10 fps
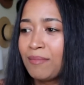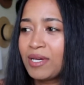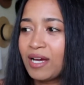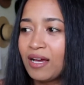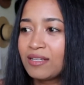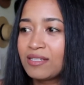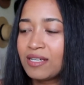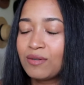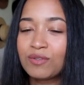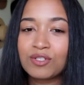because
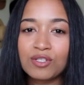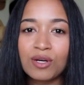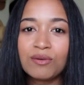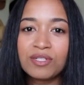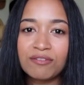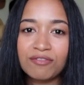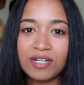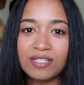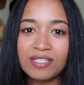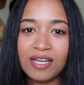it was so
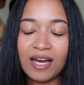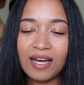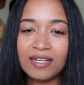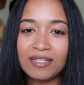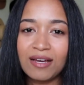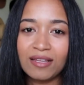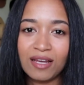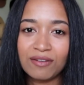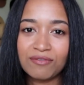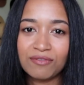different and a
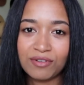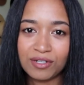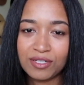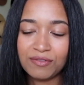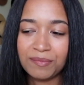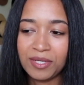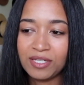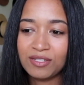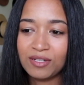lot of firsts for me.